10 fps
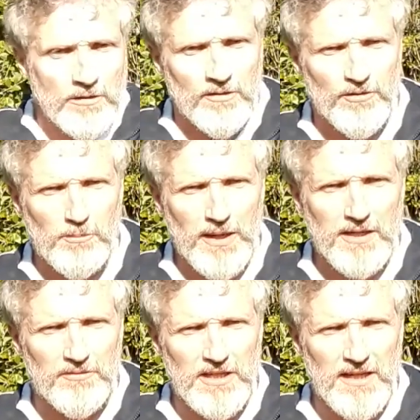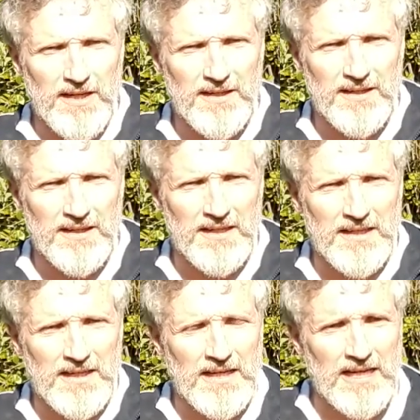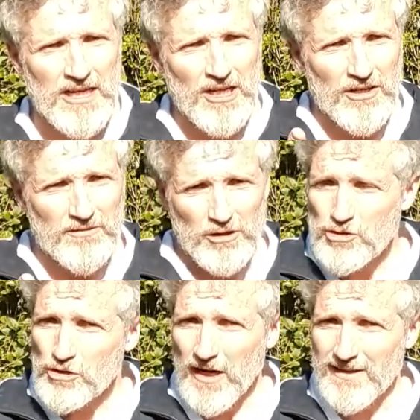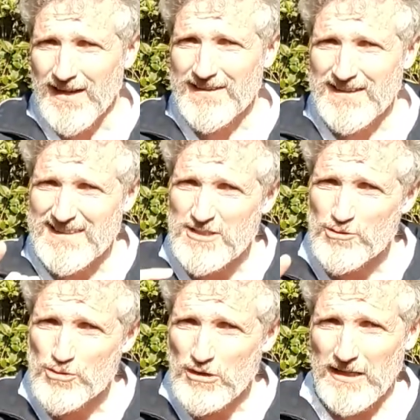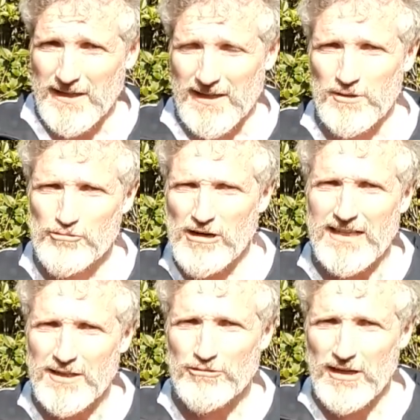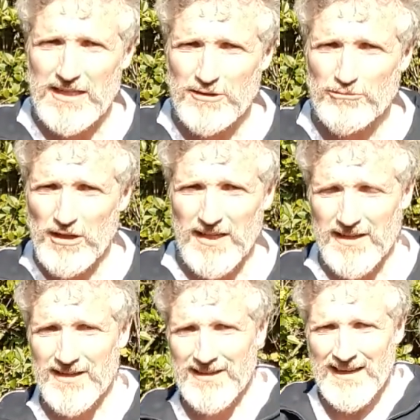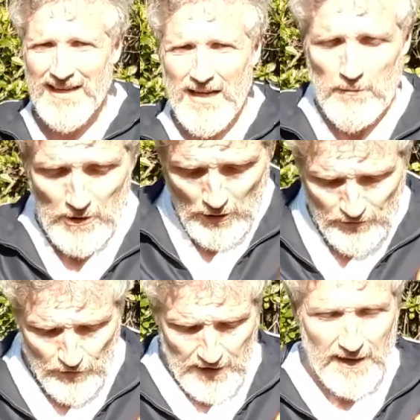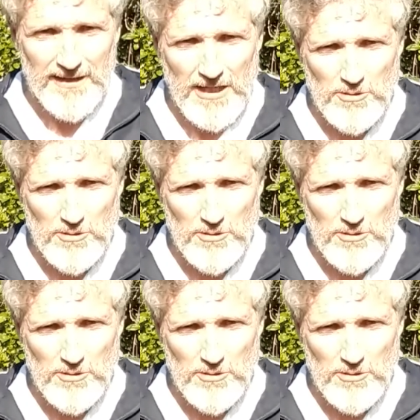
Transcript: the blink of an eye. You've got to try that. That needs drilling and drilling and drilling. But you're fully engaged